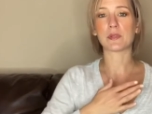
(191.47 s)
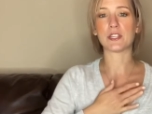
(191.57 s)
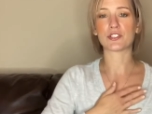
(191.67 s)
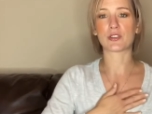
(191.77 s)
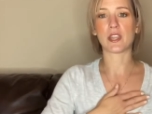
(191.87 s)

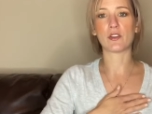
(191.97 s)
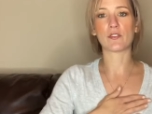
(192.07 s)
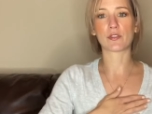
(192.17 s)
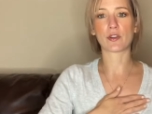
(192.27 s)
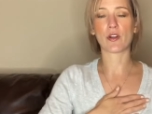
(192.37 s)
place your hand
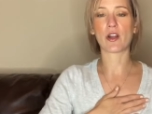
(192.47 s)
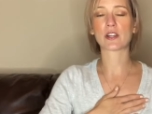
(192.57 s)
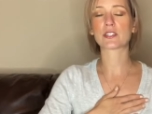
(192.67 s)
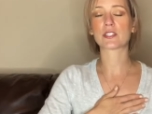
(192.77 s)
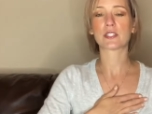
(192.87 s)
over your
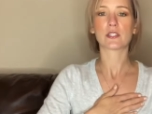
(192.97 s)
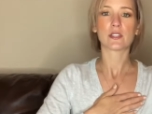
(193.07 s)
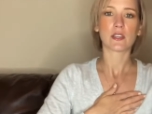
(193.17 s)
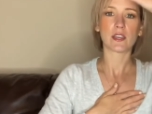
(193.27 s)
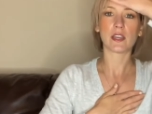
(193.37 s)
heart
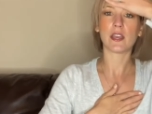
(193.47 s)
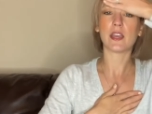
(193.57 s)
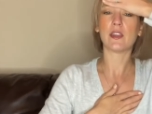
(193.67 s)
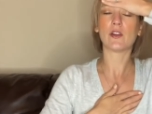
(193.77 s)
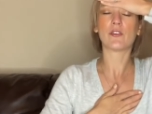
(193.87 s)

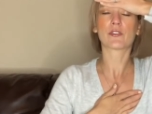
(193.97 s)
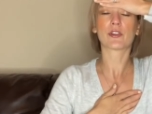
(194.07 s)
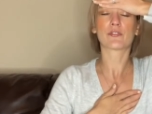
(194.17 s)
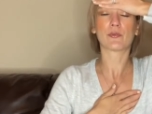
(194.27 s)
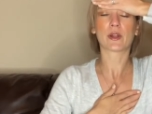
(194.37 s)
and over
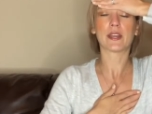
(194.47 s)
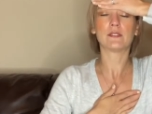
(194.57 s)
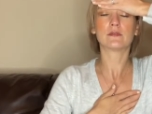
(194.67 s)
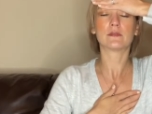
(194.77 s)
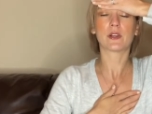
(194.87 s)
your forehead.